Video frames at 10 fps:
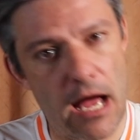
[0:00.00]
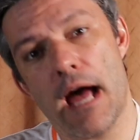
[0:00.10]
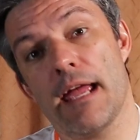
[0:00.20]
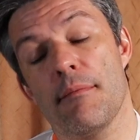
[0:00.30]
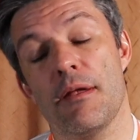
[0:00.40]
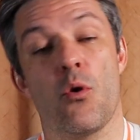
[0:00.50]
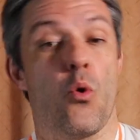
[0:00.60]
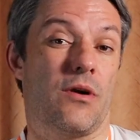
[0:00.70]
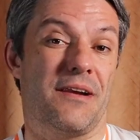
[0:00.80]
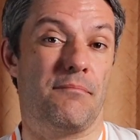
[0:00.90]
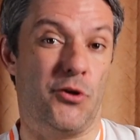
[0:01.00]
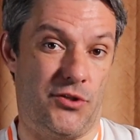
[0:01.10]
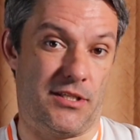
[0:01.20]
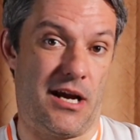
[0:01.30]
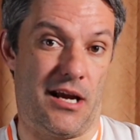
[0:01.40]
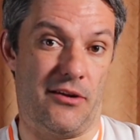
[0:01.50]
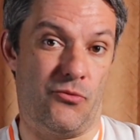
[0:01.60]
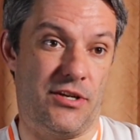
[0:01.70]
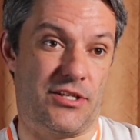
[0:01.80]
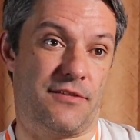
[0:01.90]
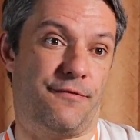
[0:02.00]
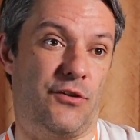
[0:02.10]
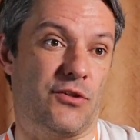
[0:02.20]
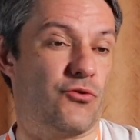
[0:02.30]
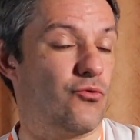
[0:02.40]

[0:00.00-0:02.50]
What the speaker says: I am an Auckland Blues guy, which feels